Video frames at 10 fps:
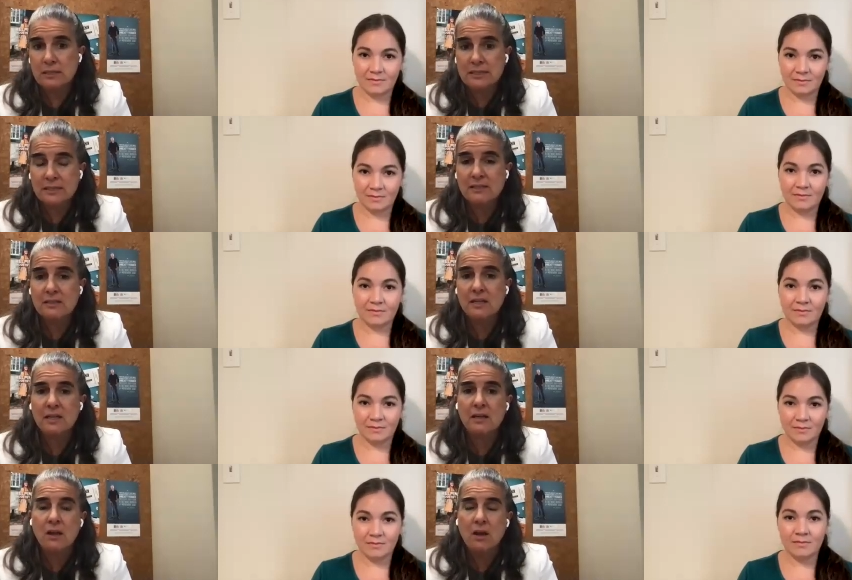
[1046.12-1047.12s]
Speaker 1: that's
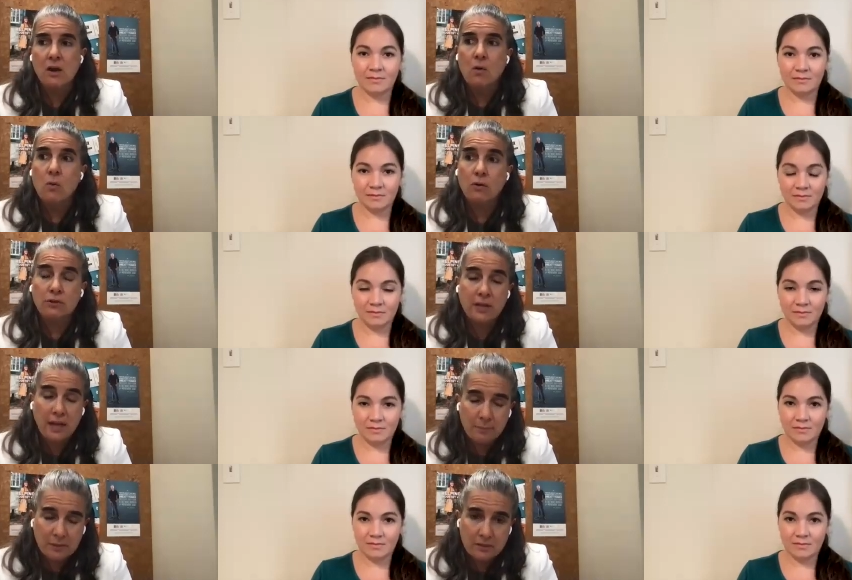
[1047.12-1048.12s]
listening or
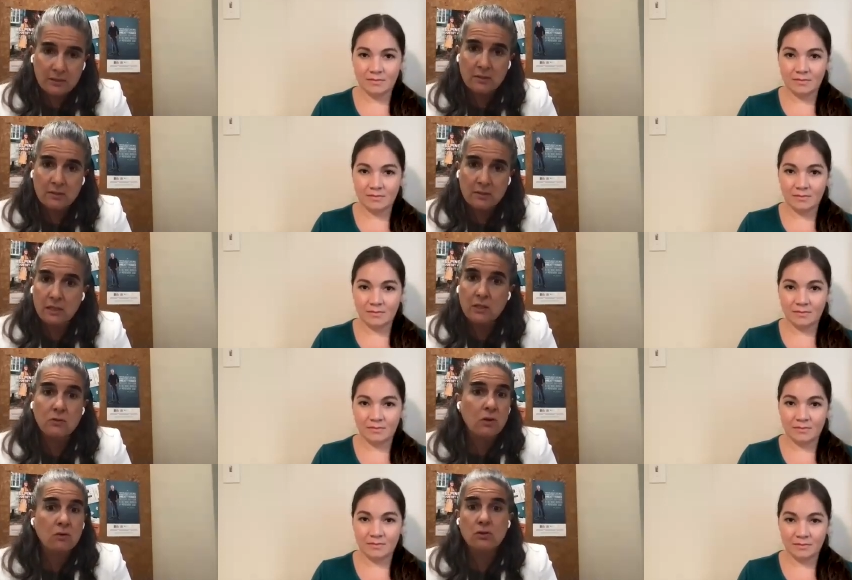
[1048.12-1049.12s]
happening to somebody that you
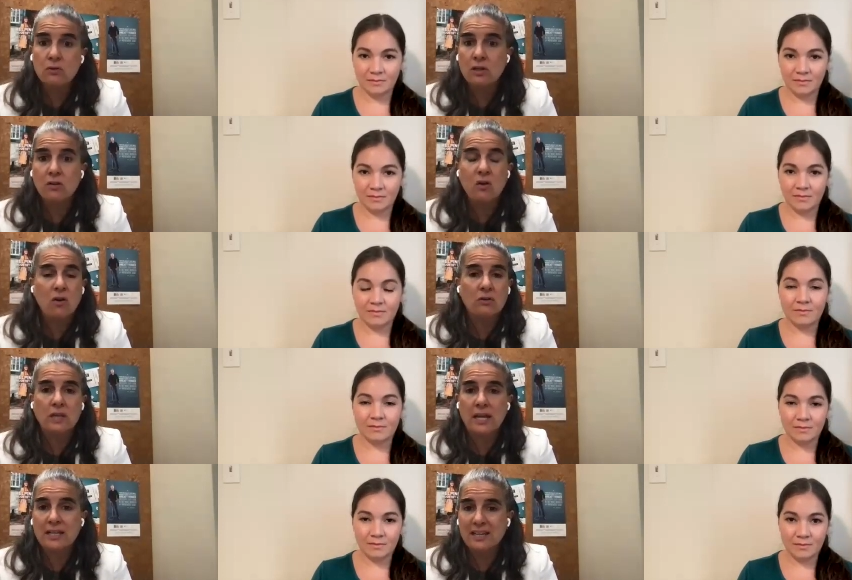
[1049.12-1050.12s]
know you can call
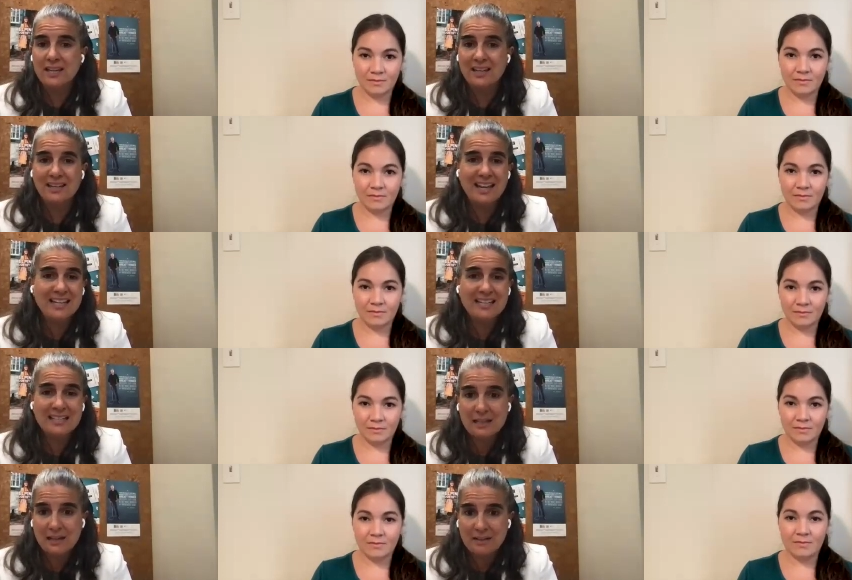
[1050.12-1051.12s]
988
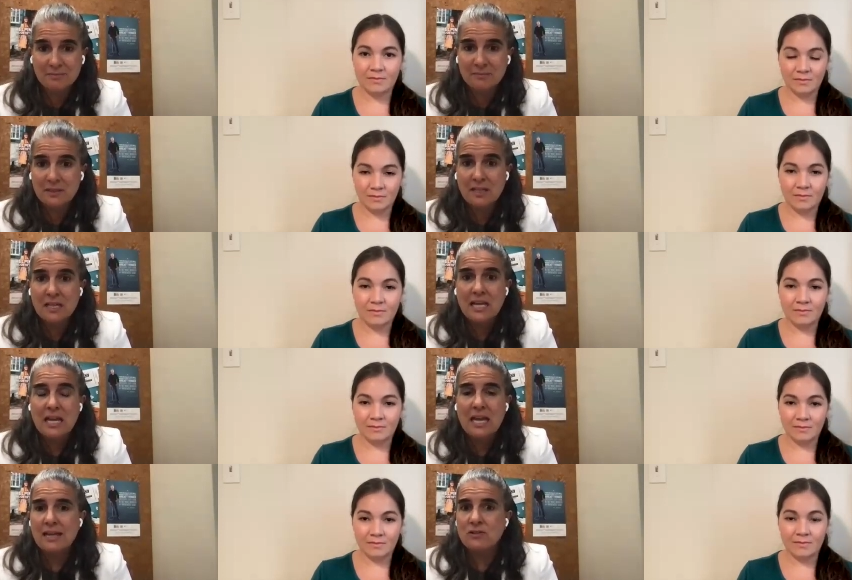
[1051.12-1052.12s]
anytime
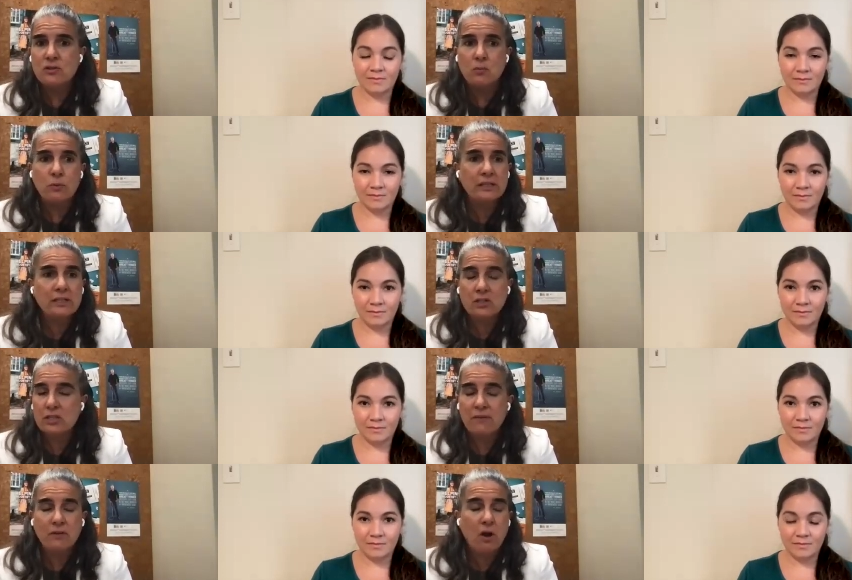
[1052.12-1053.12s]
and really just
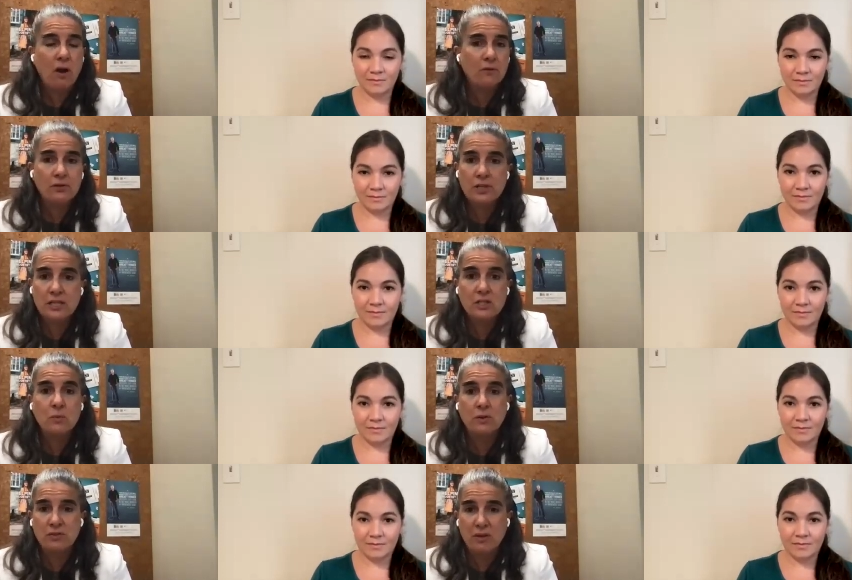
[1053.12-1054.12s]
have a conversation
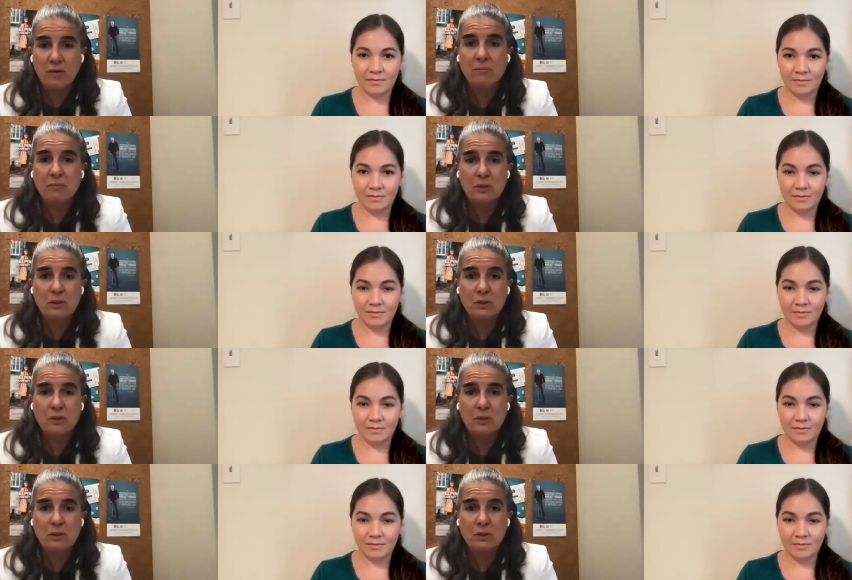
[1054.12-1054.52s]
with them